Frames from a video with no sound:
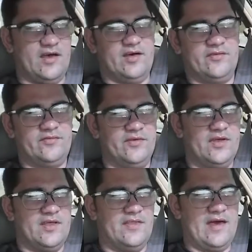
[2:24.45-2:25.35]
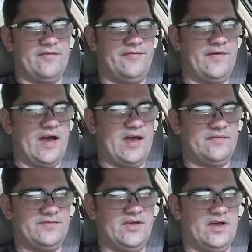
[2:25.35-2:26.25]
of that
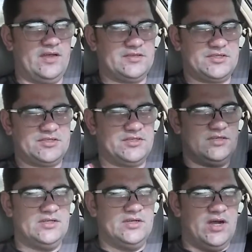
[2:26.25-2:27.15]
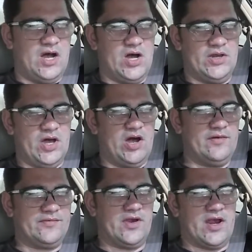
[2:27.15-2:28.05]
5-touch
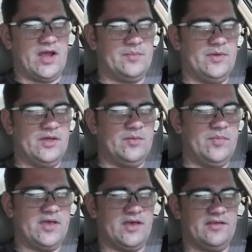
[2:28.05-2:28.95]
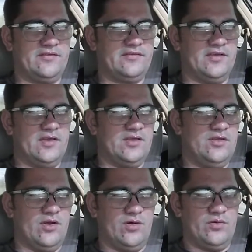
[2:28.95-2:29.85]
on-off crap, because
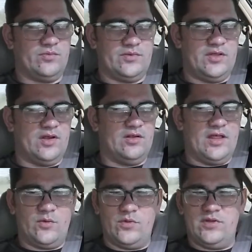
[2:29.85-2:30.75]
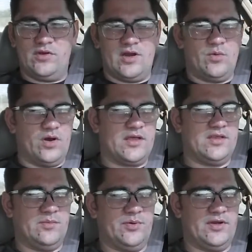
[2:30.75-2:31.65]
you don't, like when you're at work
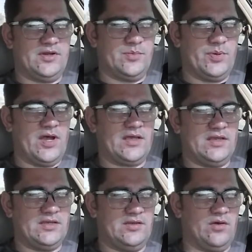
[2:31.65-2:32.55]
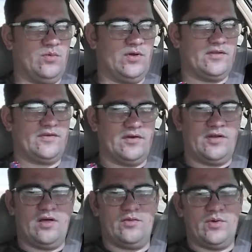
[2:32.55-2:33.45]
and you put it in your pocket and you don't want to turn
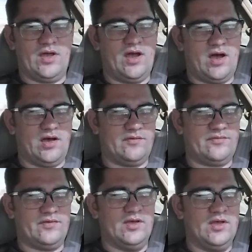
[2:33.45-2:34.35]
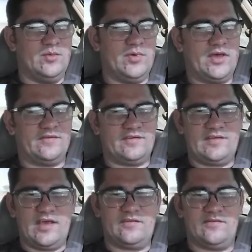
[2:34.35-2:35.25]
it all the way off because it
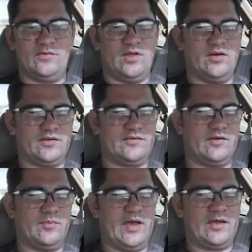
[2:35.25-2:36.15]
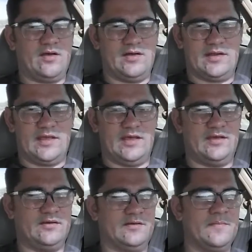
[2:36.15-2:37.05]
takes too long to turn back on
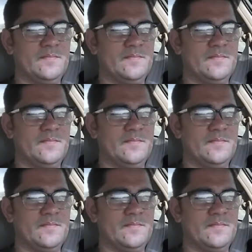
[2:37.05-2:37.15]
again,